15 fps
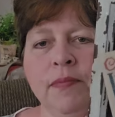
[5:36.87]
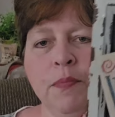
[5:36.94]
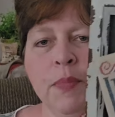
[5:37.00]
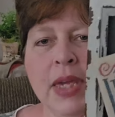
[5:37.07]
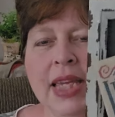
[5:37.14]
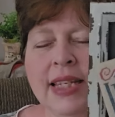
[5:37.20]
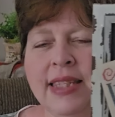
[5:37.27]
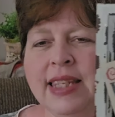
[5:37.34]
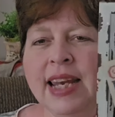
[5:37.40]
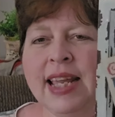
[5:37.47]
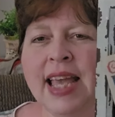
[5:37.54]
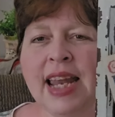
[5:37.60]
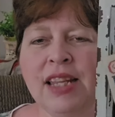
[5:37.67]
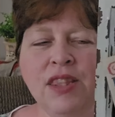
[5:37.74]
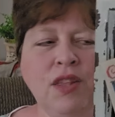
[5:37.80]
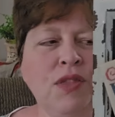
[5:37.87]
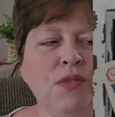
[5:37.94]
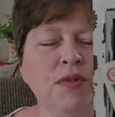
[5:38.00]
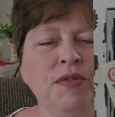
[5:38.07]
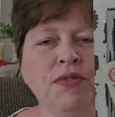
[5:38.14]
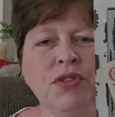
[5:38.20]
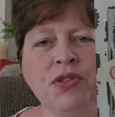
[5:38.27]
piece that I got at the
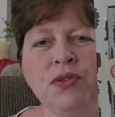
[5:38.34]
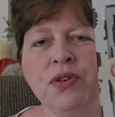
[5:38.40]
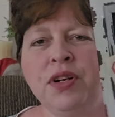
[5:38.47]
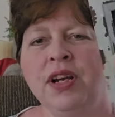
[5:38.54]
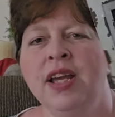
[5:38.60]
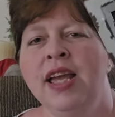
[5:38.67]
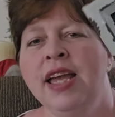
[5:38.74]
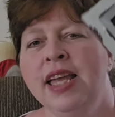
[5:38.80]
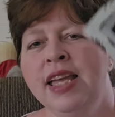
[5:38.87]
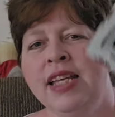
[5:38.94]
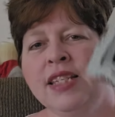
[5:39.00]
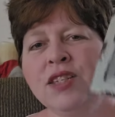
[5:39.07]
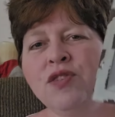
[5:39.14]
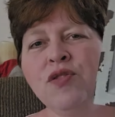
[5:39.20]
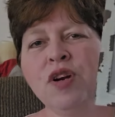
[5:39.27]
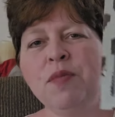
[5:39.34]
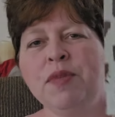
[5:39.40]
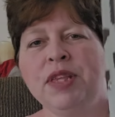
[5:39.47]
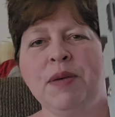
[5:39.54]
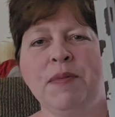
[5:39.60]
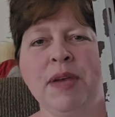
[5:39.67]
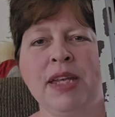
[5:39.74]
thrift store. It's
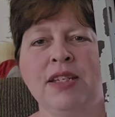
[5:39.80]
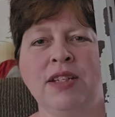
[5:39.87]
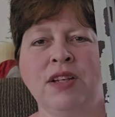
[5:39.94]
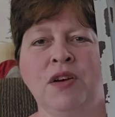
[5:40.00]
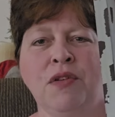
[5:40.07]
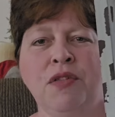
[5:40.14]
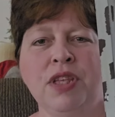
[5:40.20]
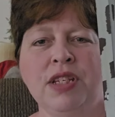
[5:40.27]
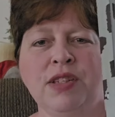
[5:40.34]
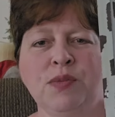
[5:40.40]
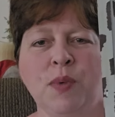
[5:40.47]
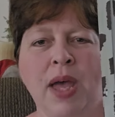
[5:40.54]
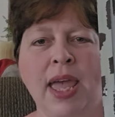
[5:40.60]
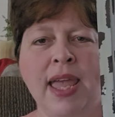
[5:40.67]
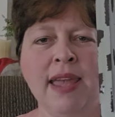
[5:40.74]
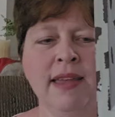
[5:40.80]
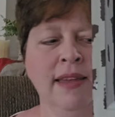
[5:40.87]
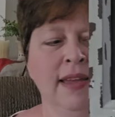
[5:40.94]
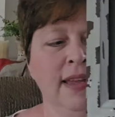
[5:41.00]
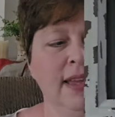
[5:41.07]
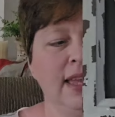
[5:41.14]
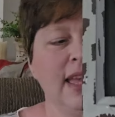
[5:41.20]
normally meant to go this way,
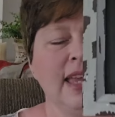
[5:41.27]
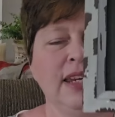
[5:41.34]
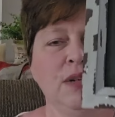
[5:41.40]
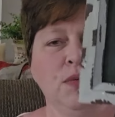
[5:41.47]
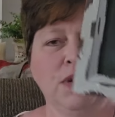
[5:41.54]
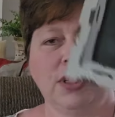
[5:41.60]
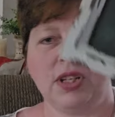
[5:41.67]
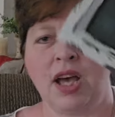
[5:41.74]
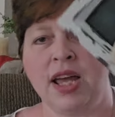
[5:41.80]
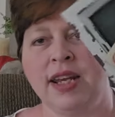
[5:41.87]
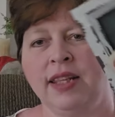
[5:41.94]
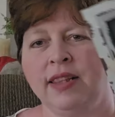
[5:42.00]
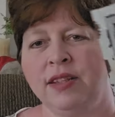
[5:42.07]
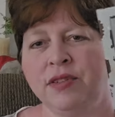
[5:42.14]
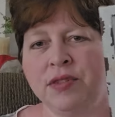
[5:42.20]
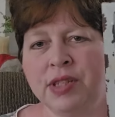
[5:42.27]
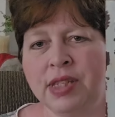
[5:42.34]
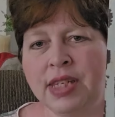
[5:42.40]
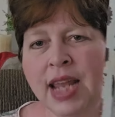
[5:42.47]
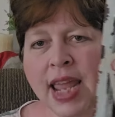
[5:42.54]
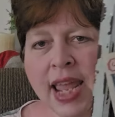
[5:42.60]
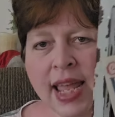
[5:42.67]
and it was on a little
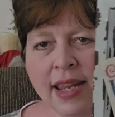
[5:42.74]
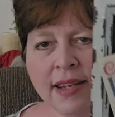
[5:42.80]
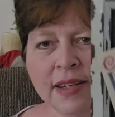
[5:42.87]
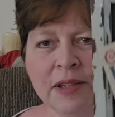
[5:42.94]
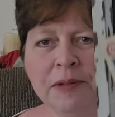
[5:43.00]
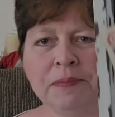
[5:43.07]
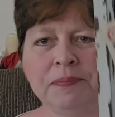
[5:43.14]
stand.